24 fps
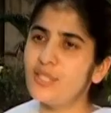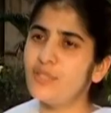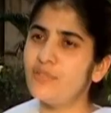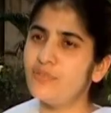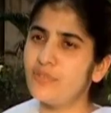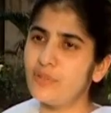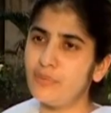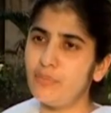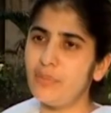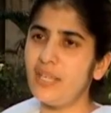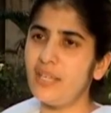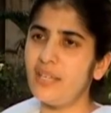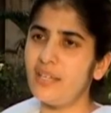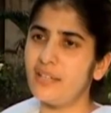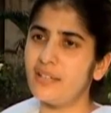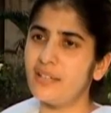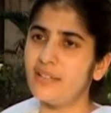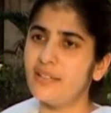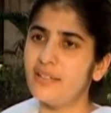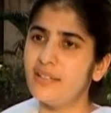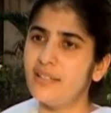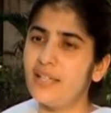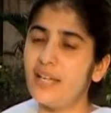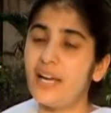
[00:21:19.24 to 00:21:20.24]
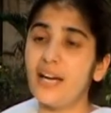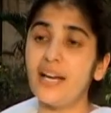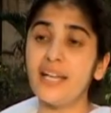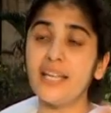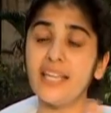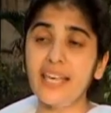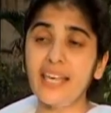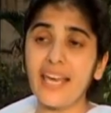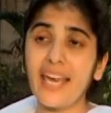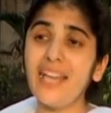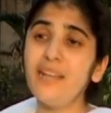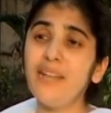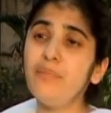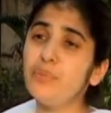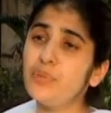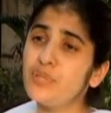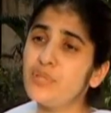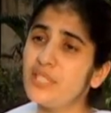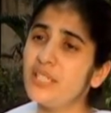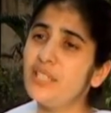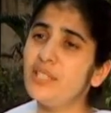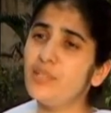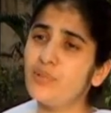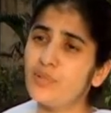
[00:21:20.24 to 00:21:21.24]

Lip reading: for me. Again, putting the